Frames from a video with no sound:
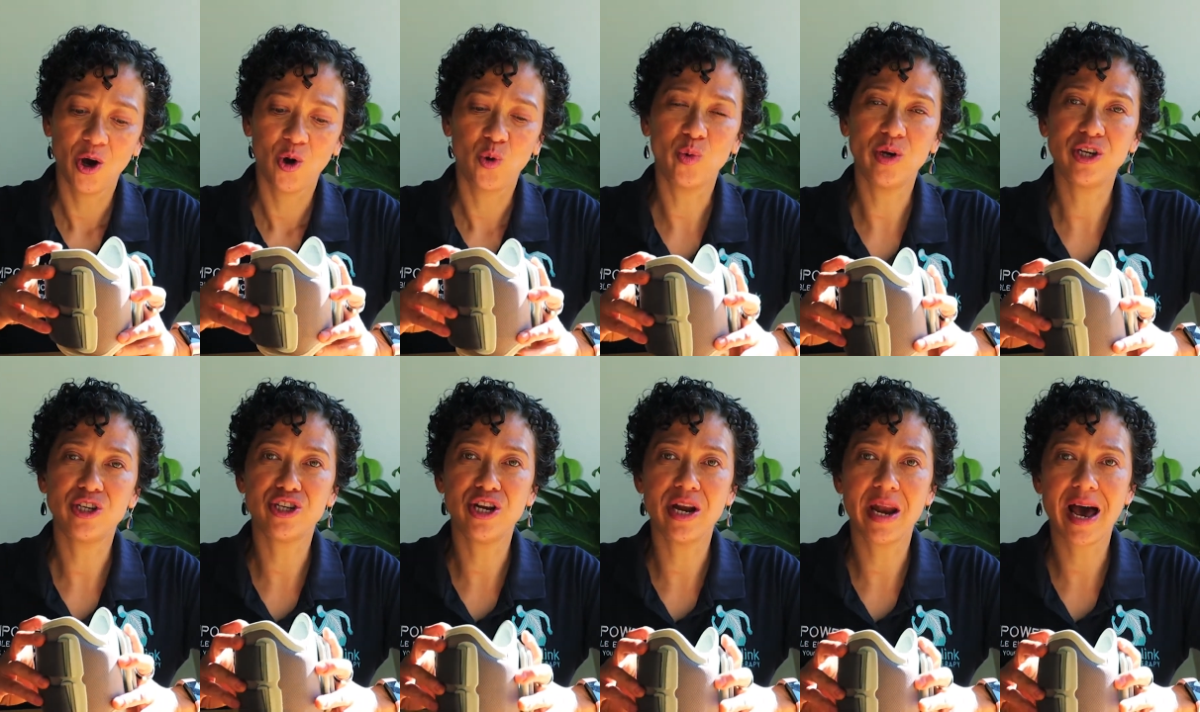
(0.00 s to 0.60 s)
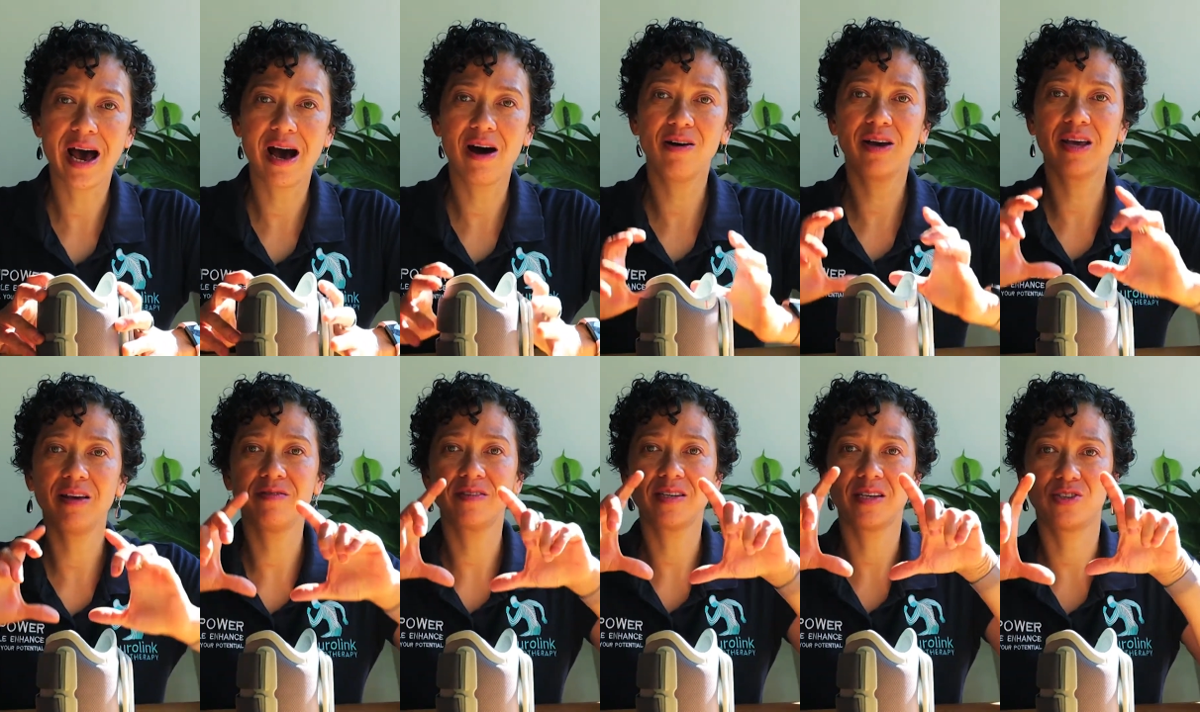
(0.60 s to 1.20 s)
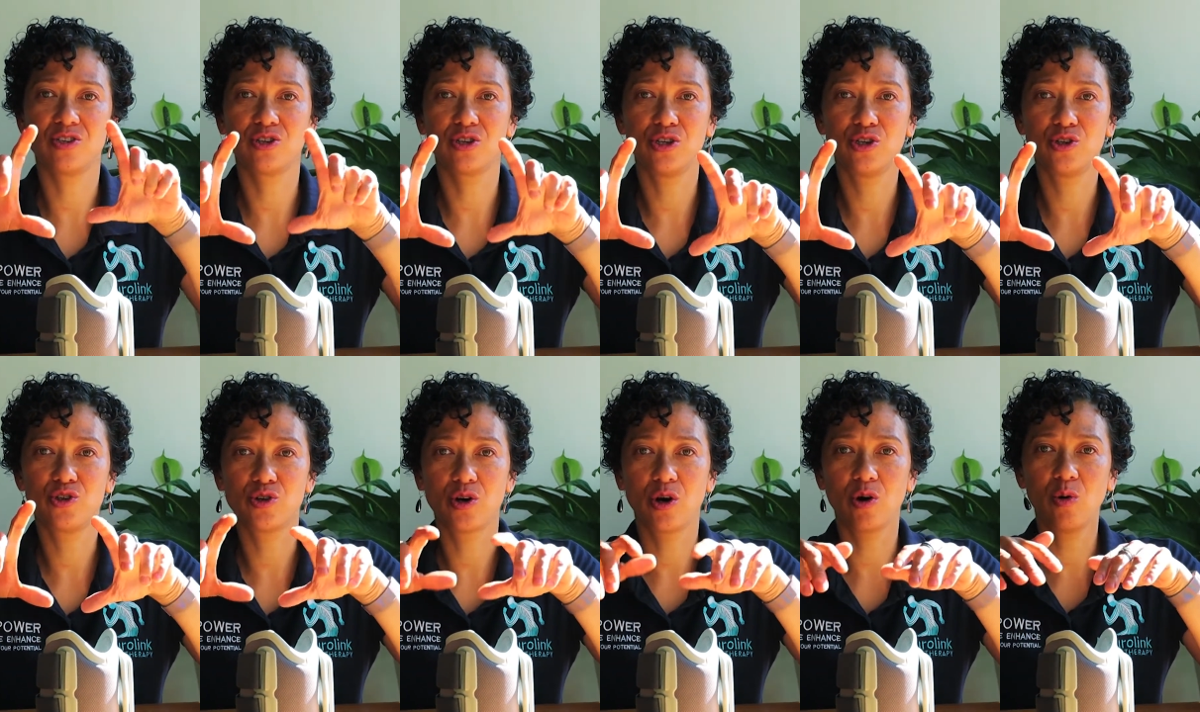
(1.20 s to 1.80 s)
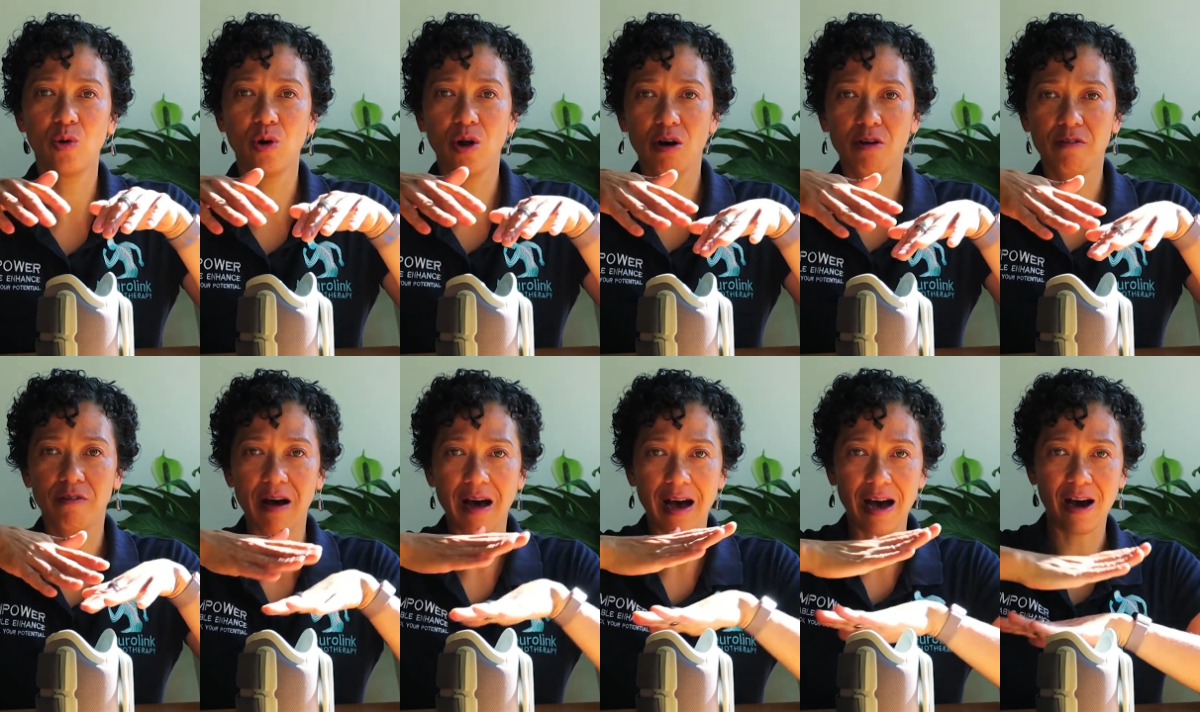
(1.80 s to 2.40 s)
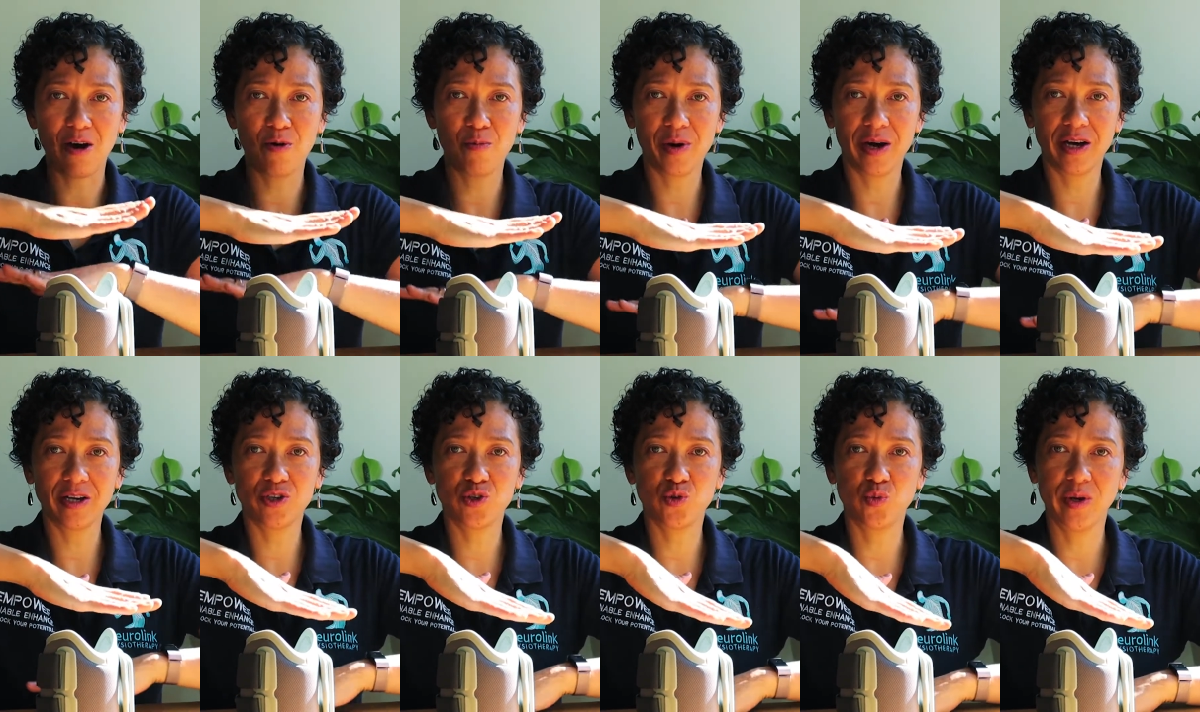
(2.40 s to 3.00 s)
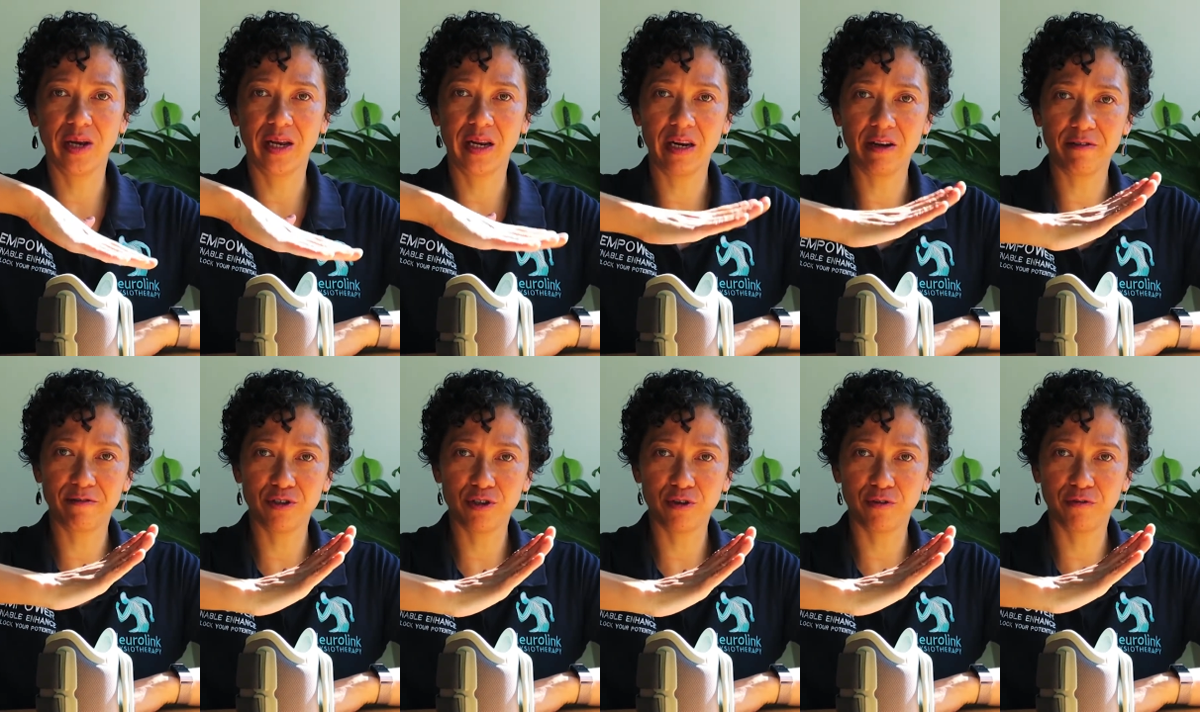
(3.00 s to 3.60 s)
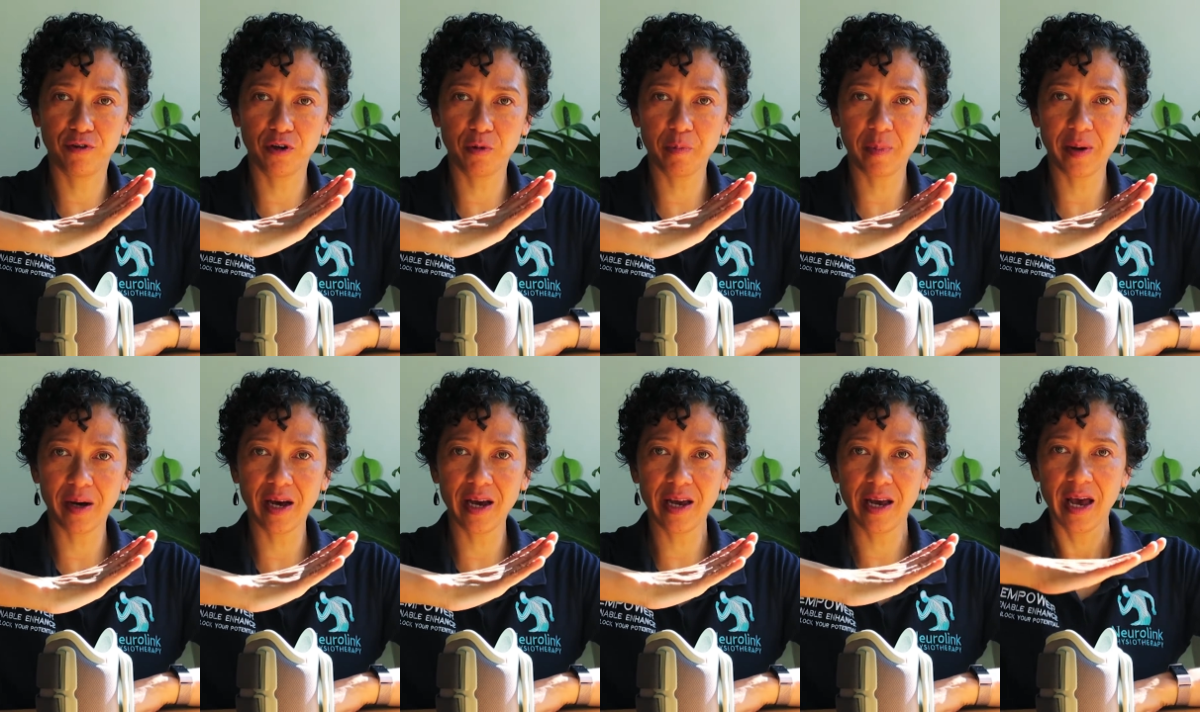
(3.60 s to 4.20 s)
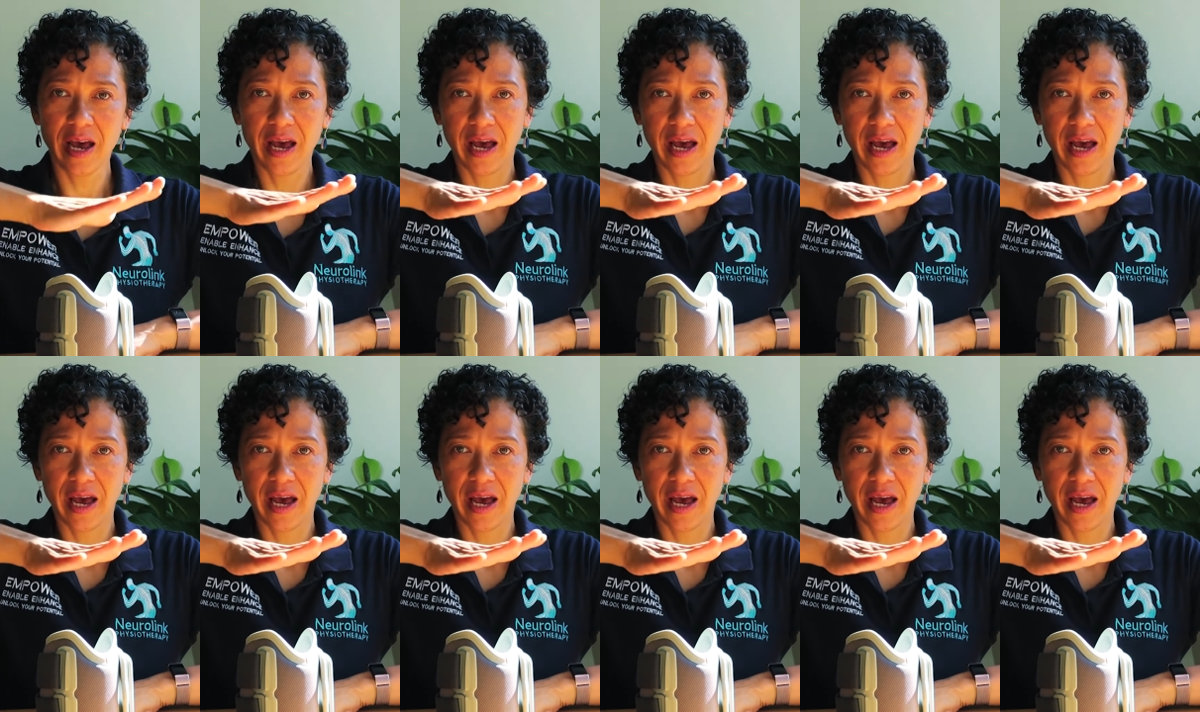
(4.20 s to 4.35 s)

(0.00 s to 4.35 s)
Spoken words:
which now gives us control of how much we lift your foot by